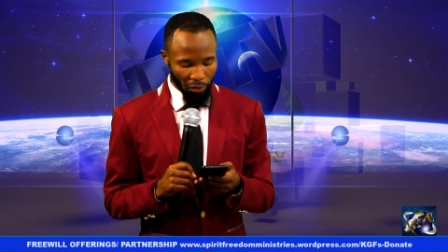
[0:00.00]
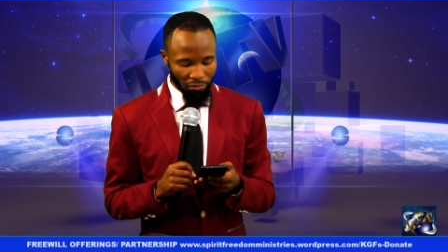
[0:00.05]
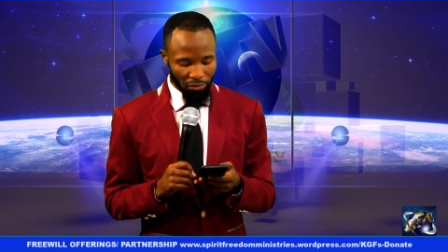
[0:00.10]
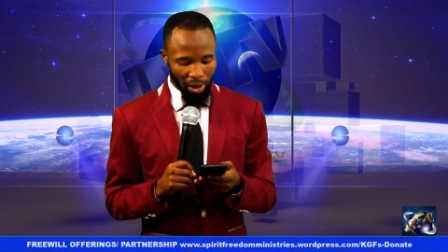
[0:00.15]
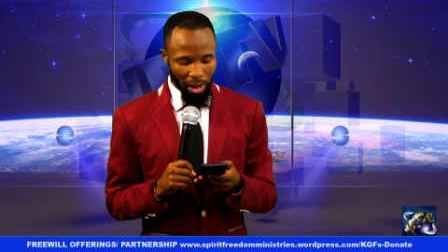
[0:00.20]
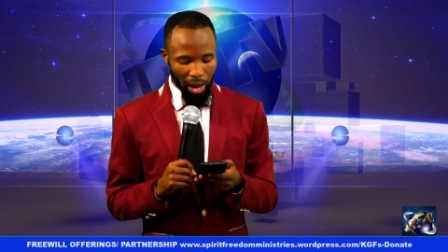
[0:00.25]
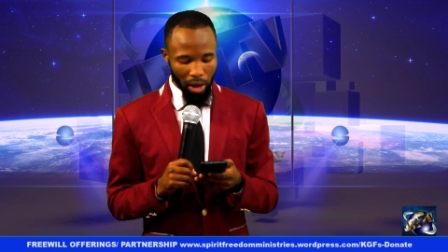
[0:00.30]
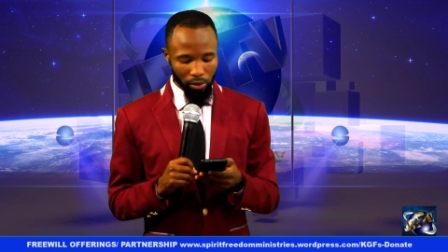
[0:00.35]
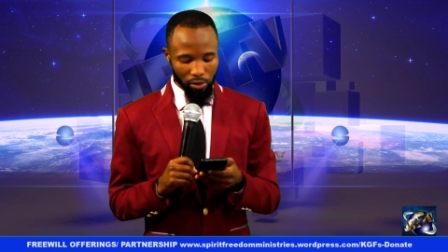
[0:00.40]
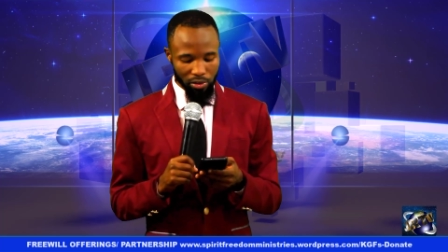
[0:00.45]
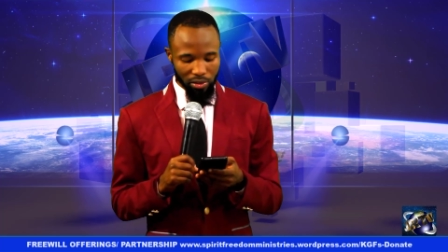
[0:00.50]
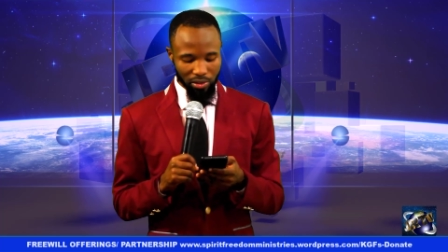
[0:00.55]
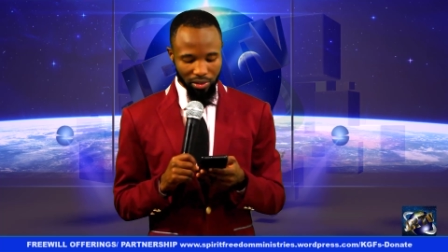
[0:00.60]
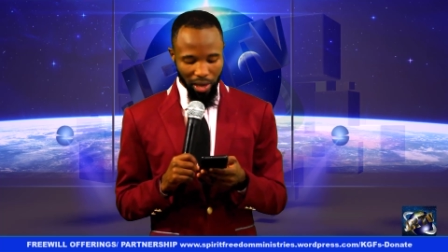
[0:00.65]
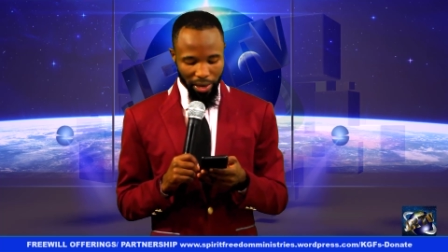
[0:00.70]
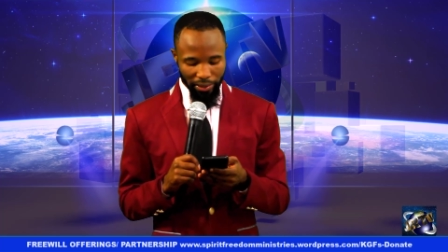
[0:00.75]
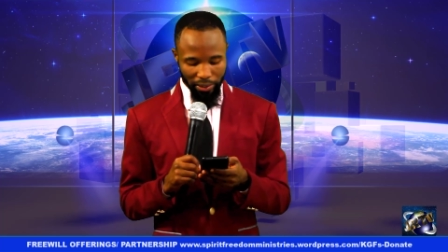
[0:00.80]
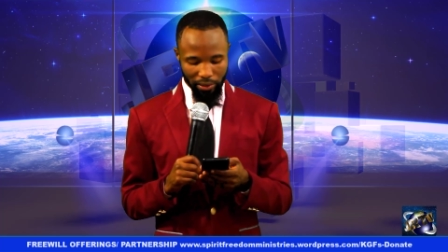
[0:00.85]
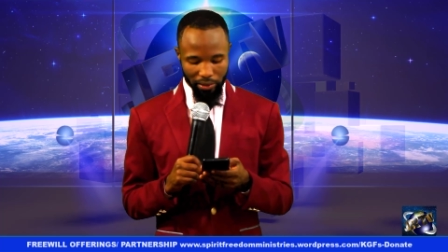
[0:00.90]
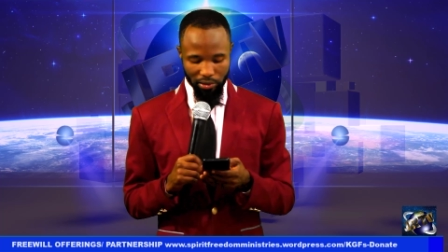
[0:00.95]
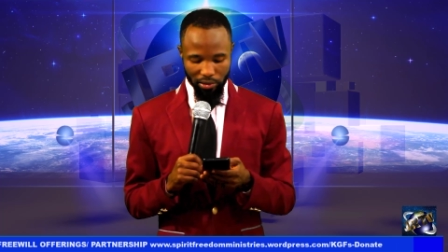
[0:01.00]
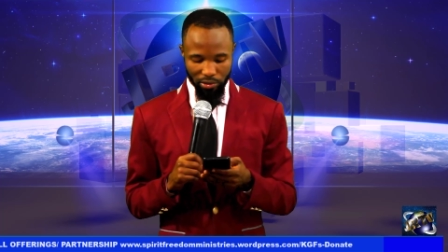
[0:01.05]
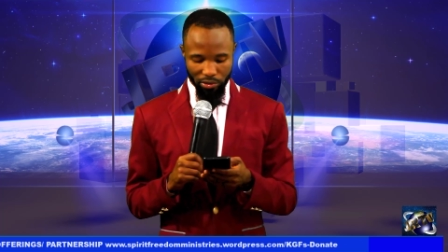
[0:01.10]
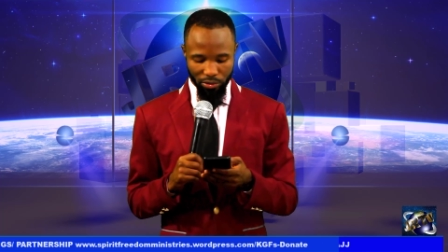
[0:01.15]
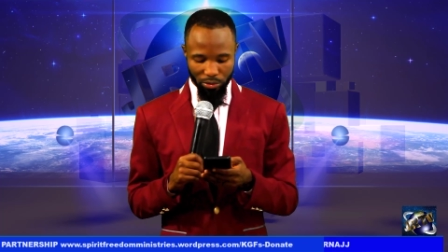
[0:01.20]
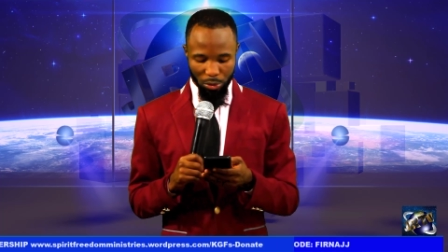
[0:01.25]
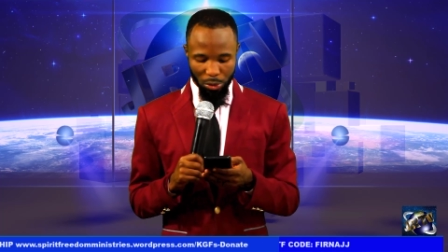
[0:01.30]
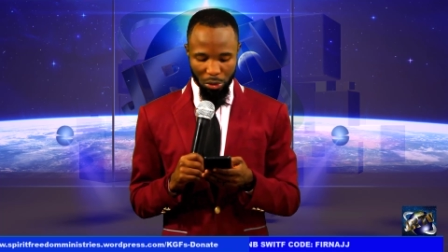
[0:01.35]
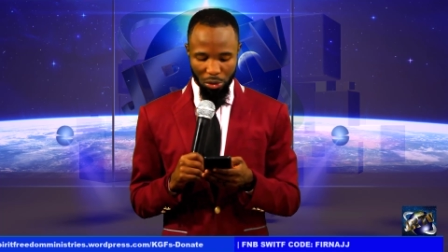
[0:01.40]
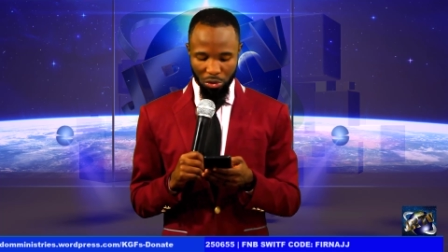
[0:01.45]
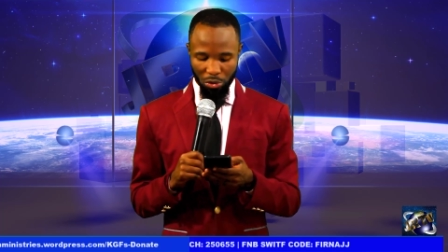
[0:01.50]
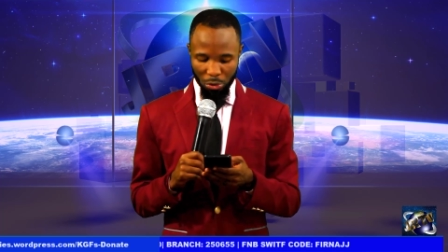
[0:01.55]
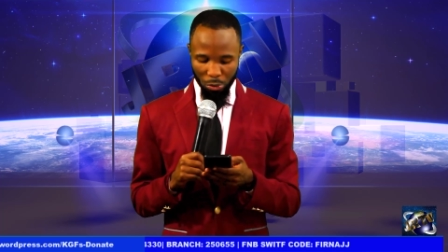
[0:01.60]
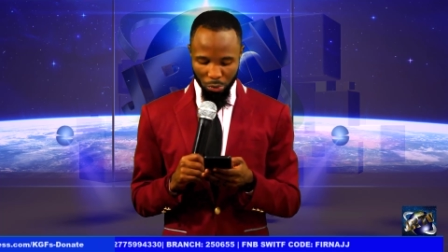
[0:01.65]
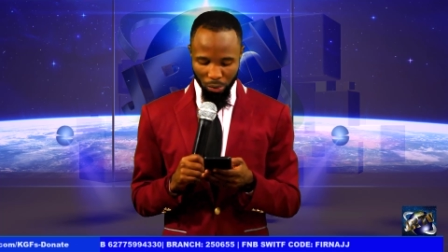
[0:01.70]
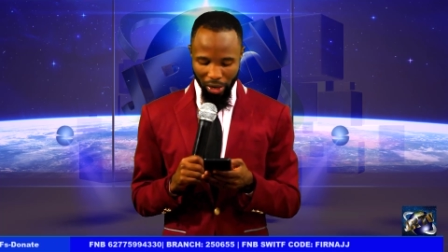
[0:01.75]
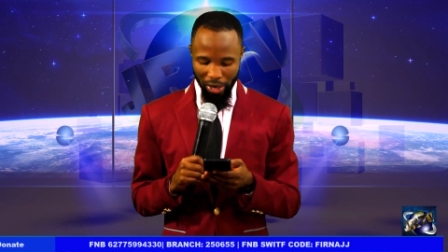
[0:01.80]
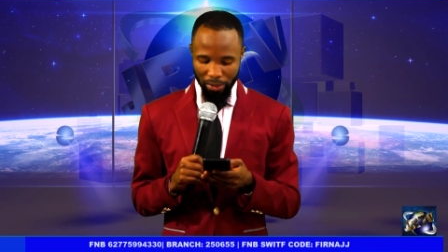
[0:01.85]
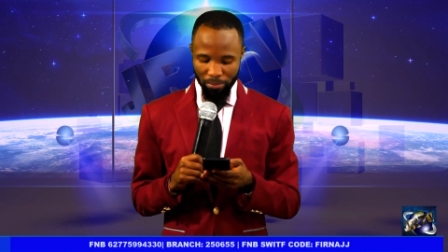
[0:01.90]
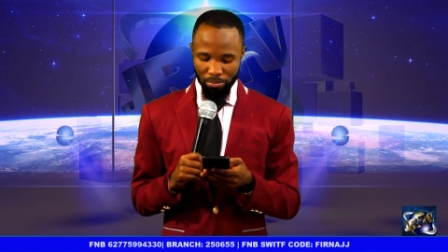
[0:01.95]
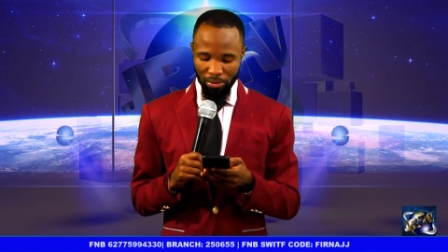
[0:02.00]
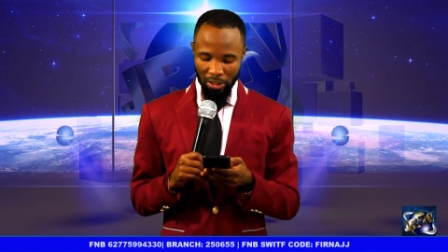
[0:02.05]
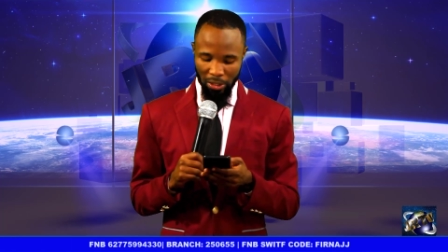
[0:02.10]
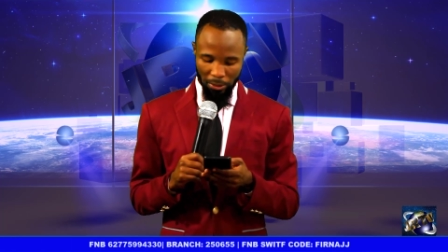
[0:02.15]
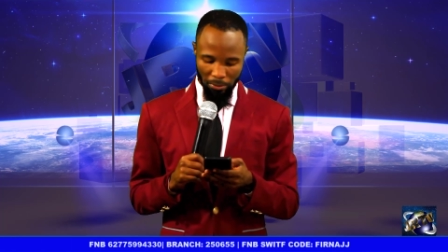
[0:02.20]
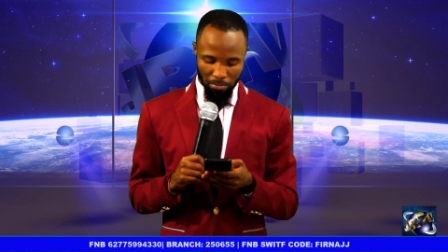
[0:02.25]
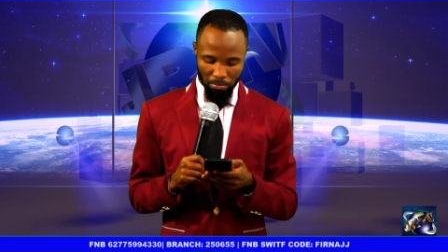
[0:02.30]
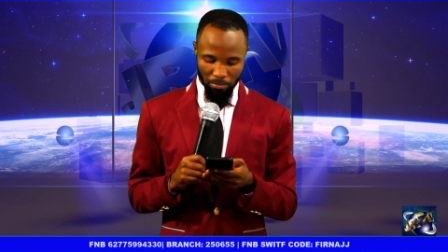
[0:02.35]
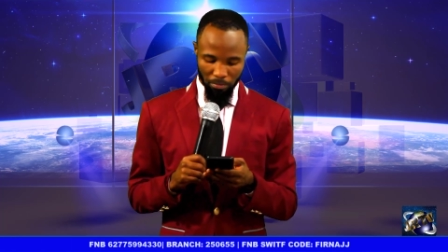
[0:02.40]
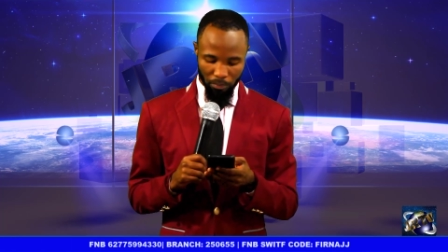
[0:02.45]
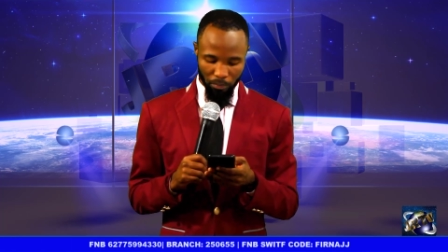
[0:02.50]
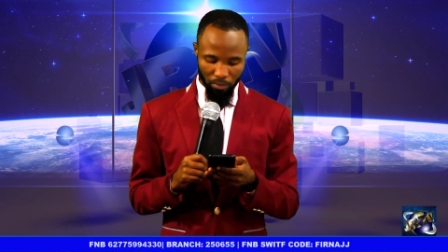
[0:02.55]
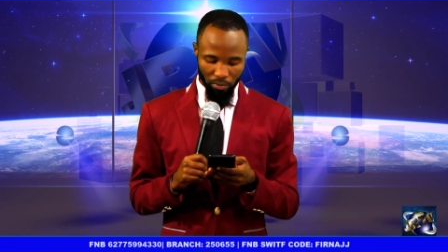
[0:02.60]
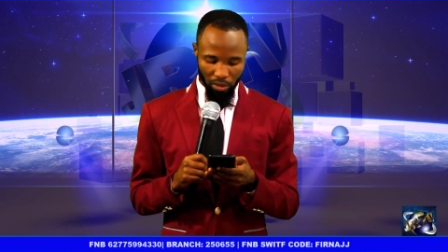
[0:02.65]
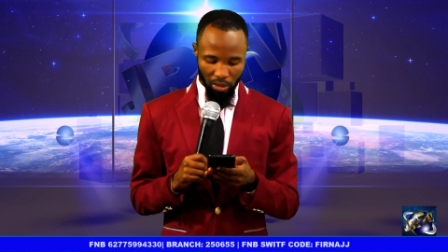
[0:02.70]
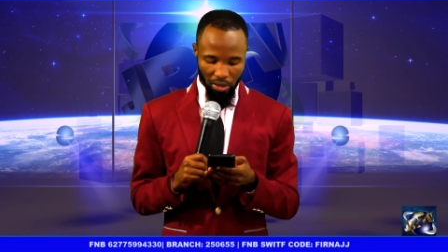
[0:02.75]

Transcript: of how scientists describe him,